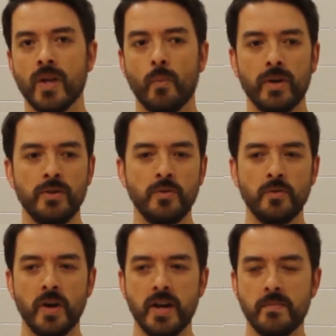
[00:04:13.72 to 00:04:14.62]
When
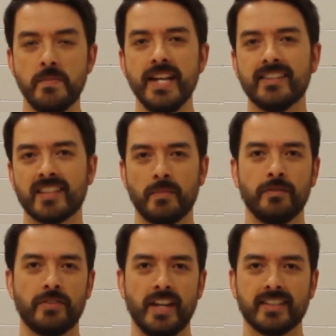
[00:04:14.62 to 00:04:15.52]
you meet
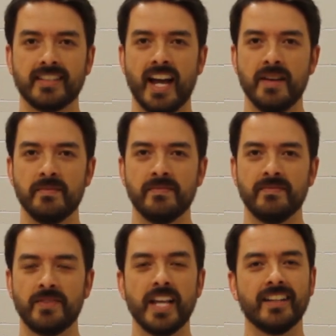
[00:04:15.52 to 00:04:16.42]
someone for the next time,
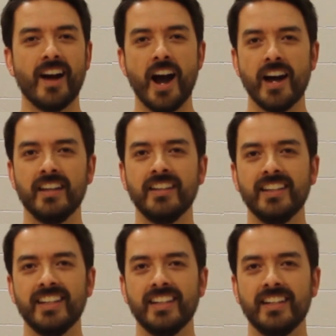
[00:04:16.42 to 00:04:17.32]
thank God
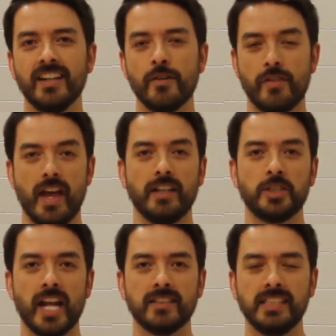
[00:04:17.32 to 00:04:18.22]
for that, a
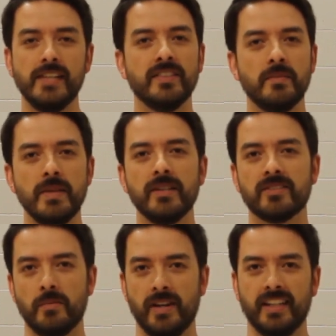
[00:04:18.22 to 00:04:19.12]
chance even to meet
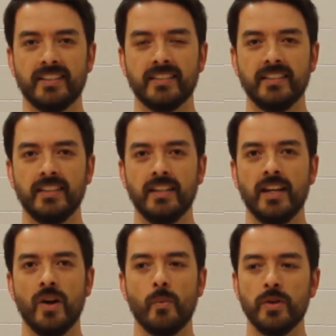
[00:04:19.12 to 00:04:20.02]
somebody.
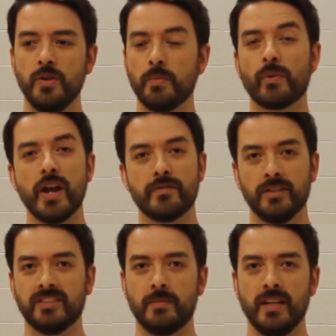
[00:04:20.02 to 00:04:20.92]
When you pray for
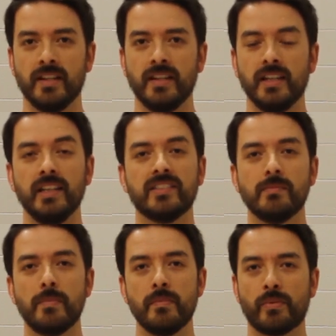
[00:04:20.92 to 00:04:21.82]
somebody, lift them
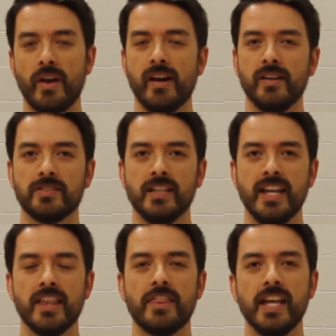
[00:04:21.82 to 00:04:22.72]
up in prayers,
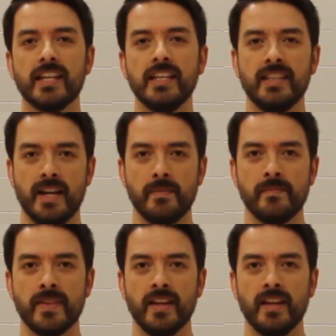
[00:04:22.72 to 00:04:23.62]
thanking them
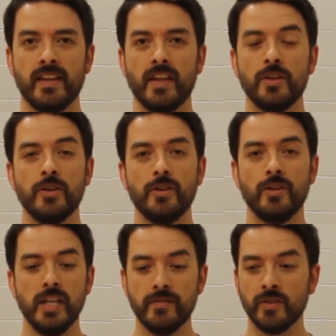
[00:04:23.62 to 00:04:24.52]
that
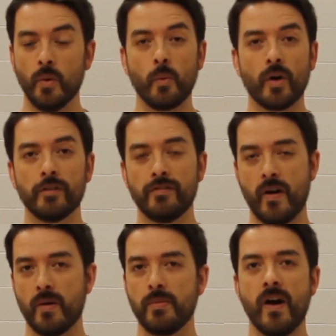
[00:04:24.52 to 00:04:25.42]
even though we're
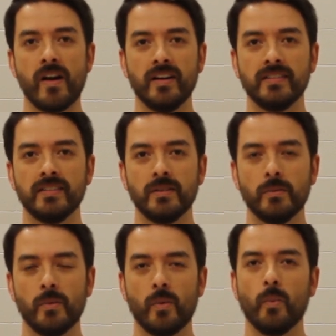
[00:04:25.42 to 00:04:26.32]
far apart,
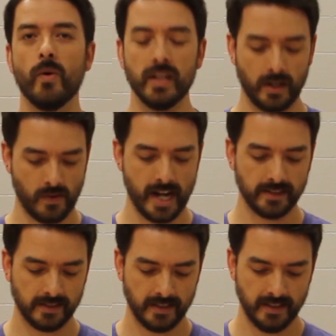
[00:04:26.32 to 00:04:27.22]
we're one in
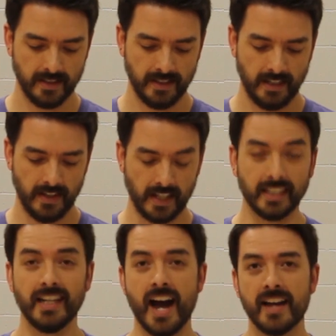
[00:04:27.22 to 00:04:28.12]
Christ, and that
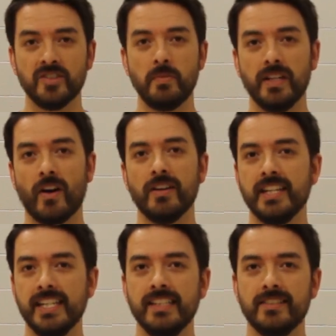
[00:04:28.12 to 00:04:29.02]
God is meeting our
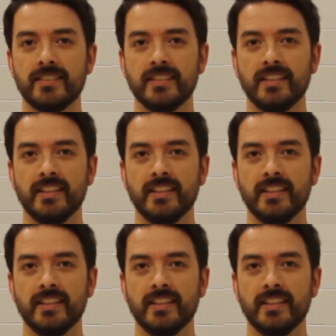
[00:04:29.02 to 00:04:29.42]
needs